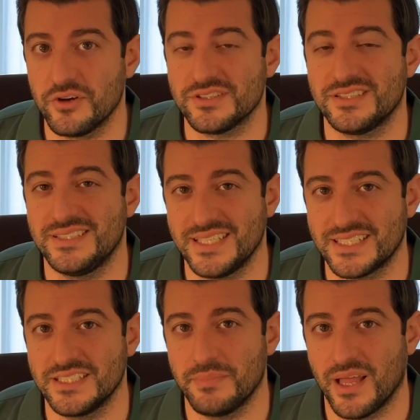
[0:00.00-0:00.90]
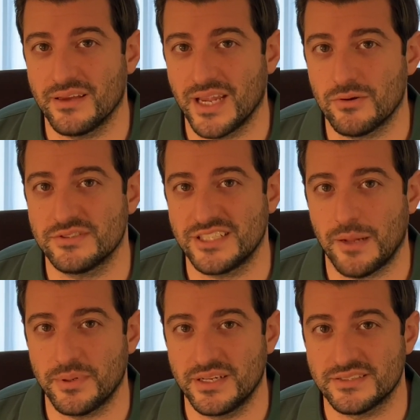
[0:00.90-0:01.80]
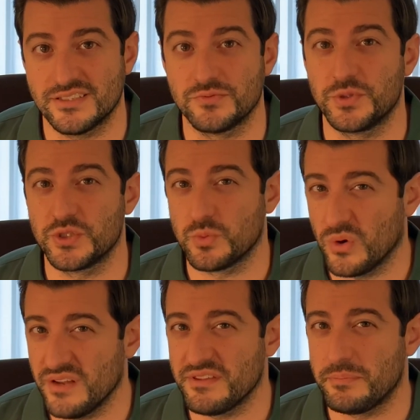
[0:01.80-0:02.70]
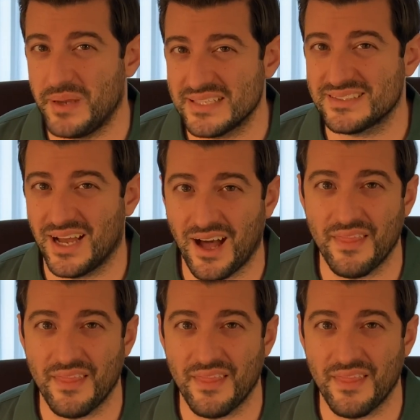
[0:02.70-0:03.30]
60 mile an hour stopping distance, which is one of the best on